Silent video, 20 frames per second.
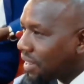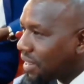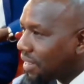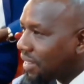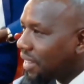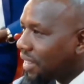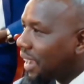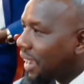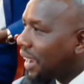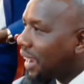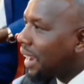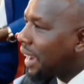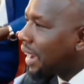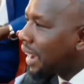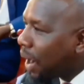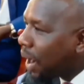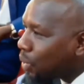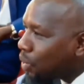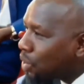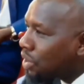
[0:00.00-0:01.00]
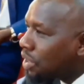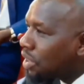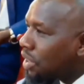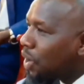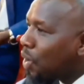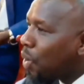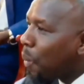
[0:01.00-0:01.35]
the county